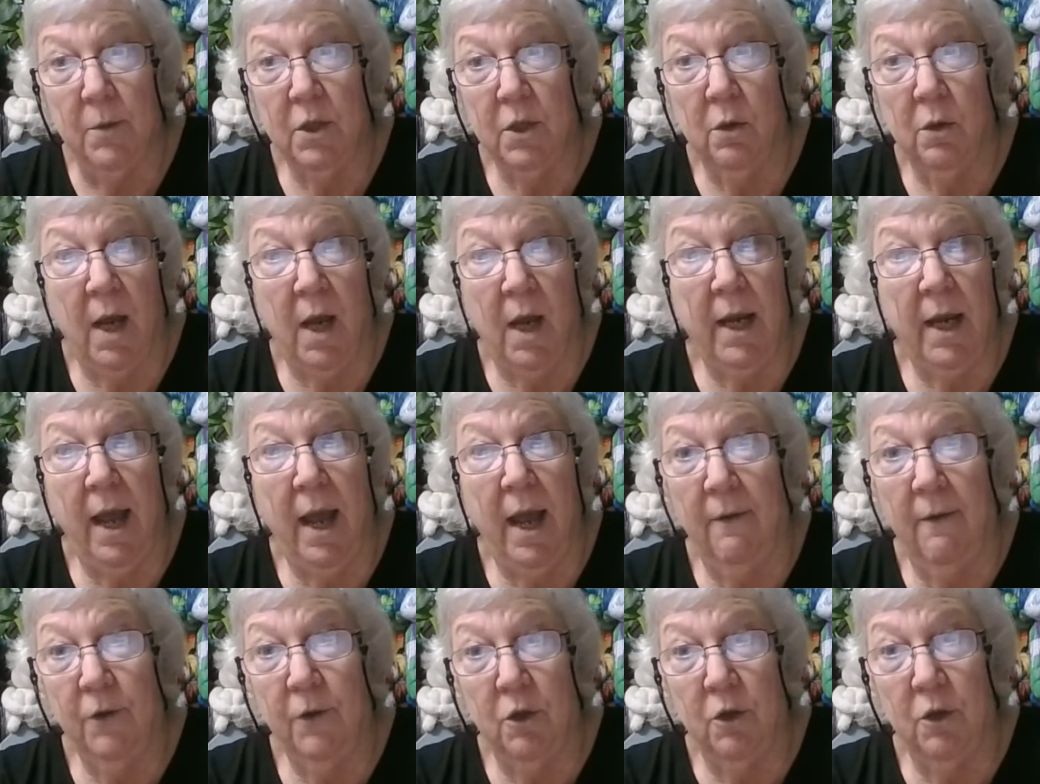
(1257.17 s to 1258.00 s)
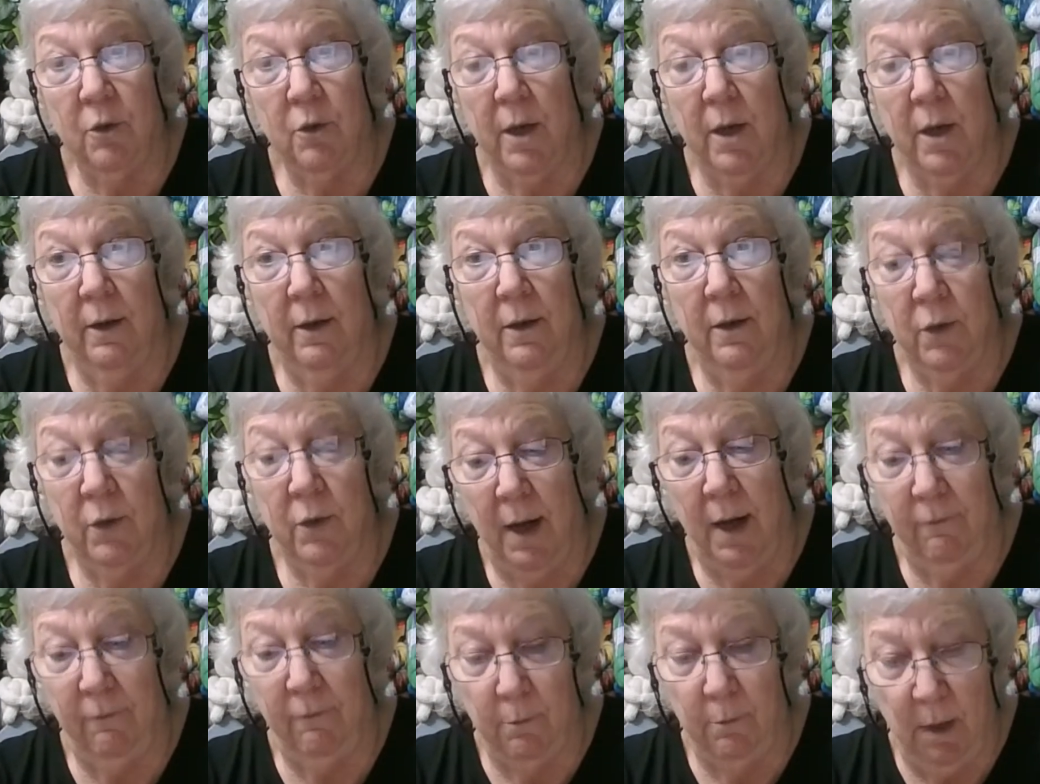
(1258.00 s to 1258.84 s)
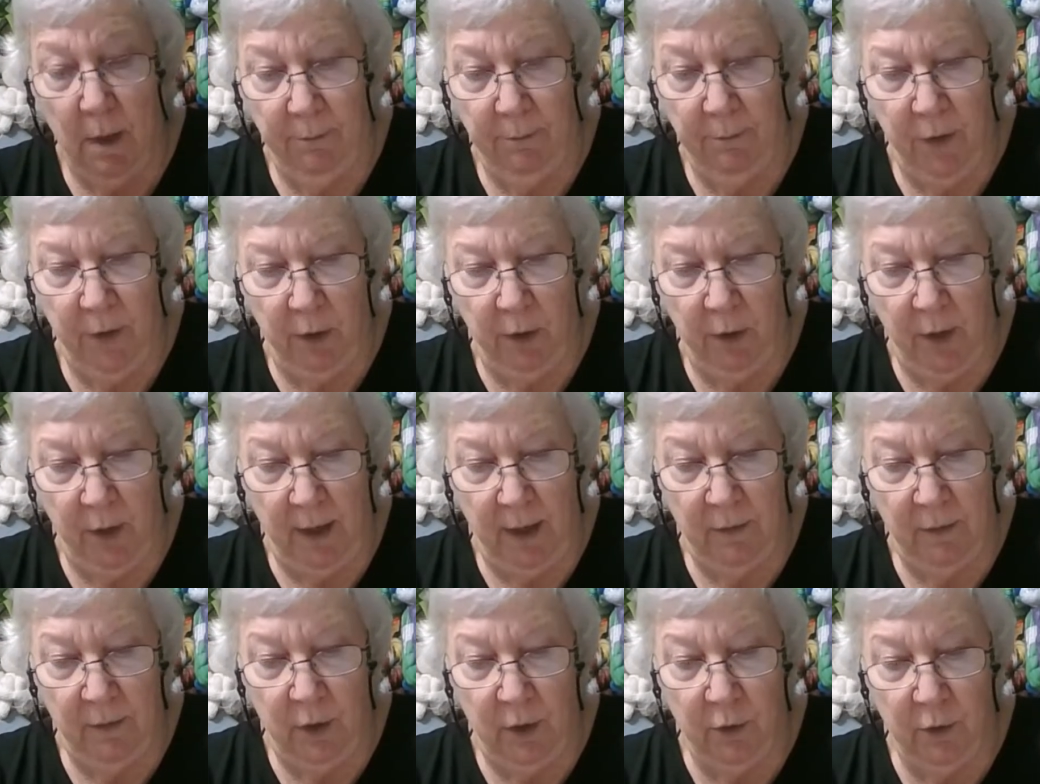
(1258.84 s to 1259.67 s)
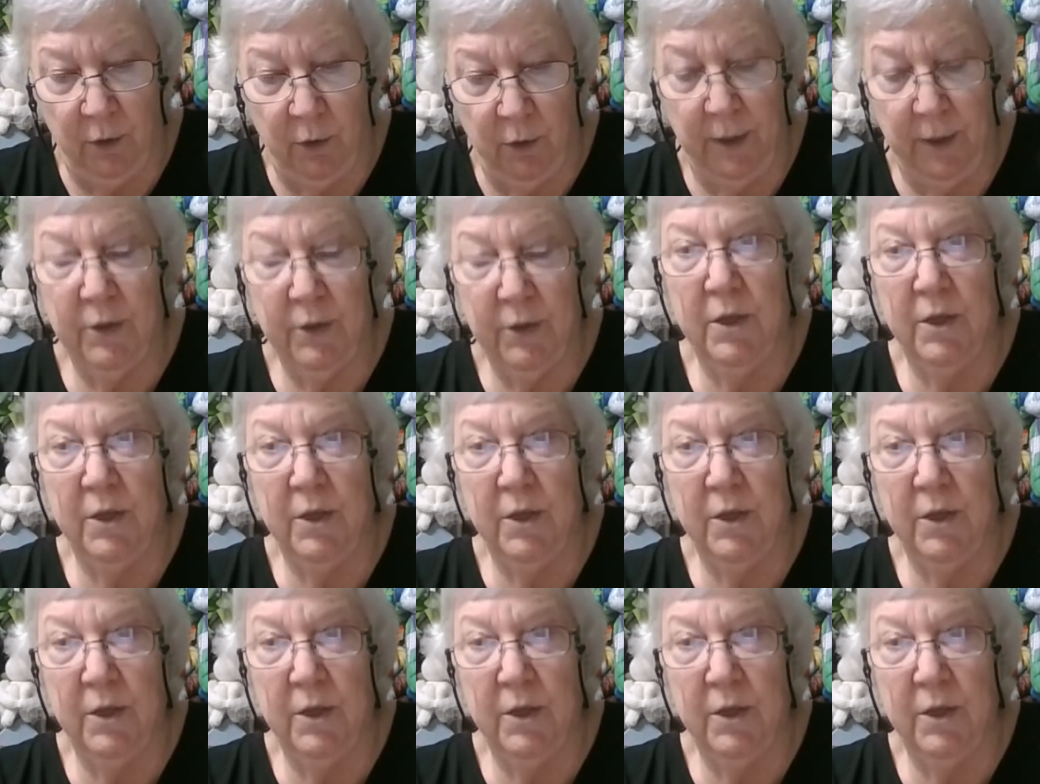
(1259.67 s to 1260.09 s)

So I have to drive them up there, and they're going